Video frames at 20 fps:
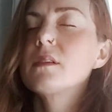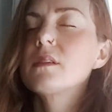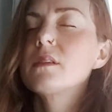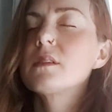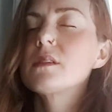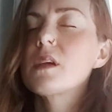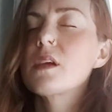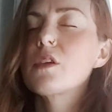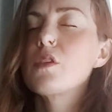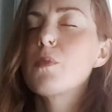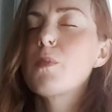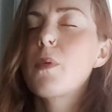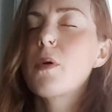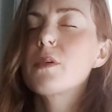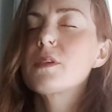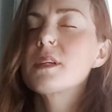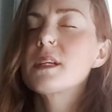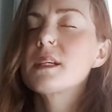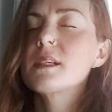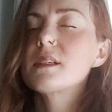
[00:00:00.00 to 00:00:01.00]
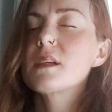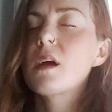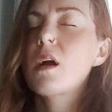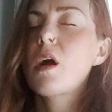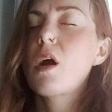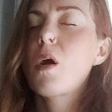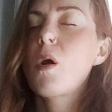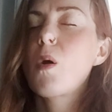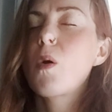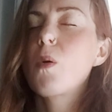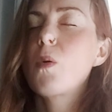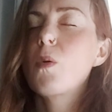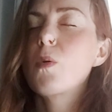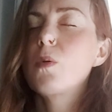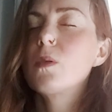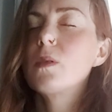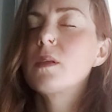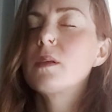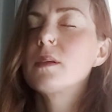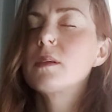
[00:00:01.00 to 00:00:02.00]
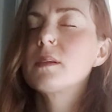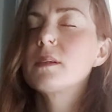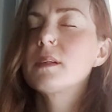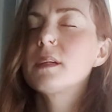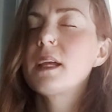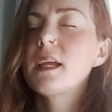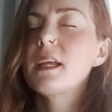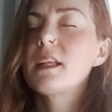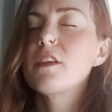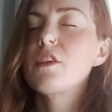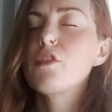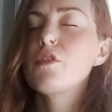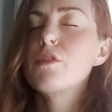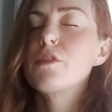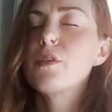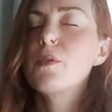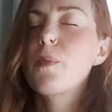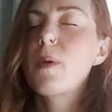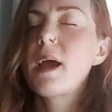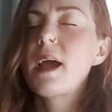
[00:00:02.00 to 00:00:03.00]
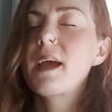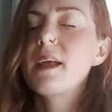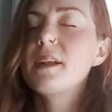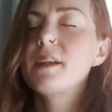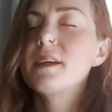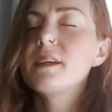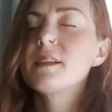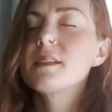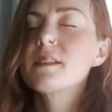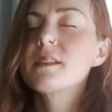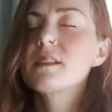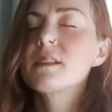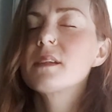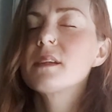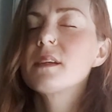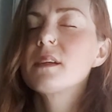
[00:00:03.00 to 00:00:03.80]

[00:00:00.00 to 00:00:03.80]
So your body as a whole in your awareness.